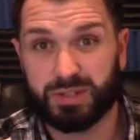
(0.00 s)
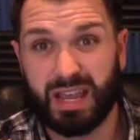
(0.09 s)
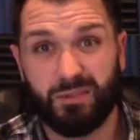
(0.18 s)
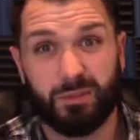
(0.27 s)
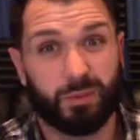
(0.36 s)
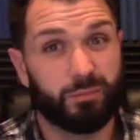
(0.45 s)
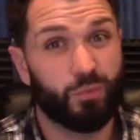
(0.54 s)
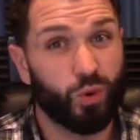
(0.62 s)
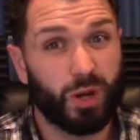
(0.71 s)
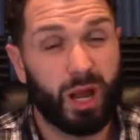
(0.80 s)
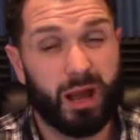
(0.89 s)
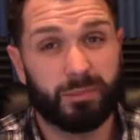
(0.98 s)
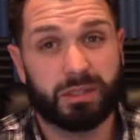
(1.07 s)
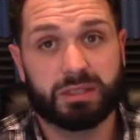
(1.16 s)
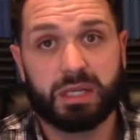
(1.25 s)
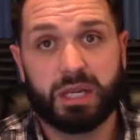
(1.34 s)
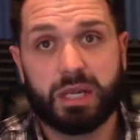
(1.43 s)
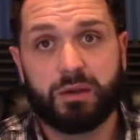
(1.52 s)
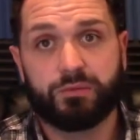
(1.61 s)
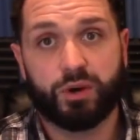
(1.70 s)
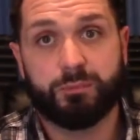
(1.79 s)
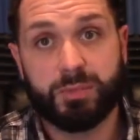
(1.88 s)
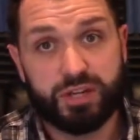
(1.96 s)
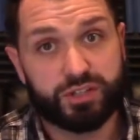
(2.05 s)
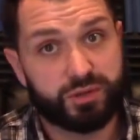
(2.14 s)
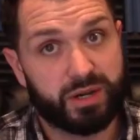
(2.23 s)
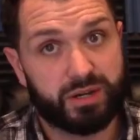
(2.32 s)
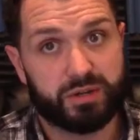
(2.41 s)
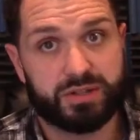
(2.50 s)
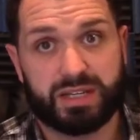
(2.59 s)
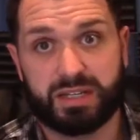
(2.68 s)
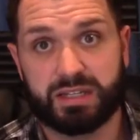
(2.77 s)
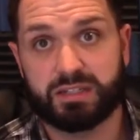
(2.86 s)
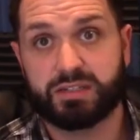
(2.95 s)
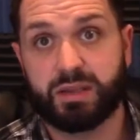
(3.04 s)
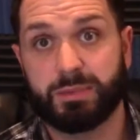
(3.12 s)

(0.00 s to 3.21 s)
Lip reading: have it, but more common for administrators is,